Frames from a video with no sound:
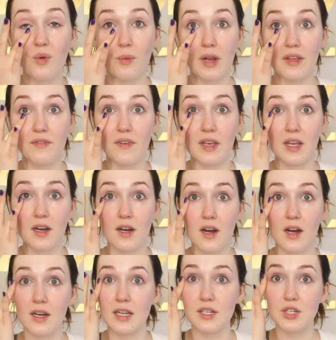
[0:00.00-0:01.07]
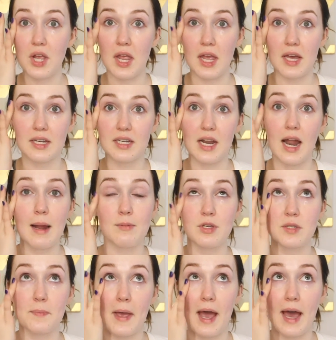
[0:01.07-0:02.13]
ring finger on each hand, and I'm
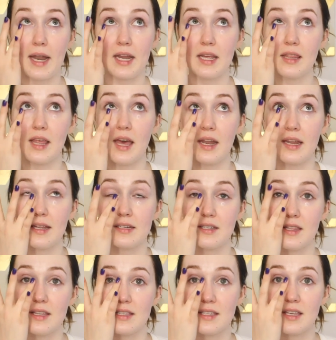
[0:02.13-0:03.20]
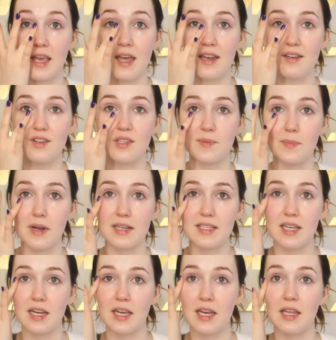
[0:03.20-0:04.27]
just patting that into the skin, just
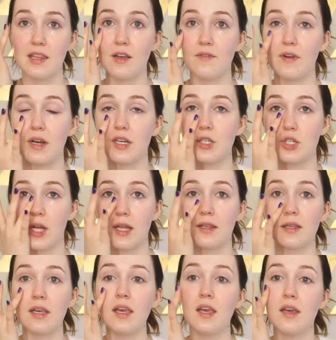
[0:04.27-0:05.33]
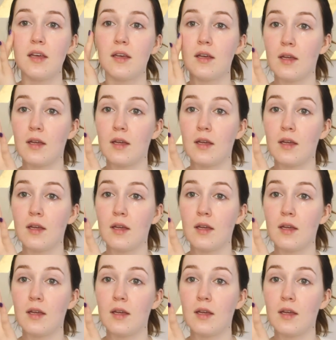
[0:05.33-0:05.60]
pressing it in there very gently.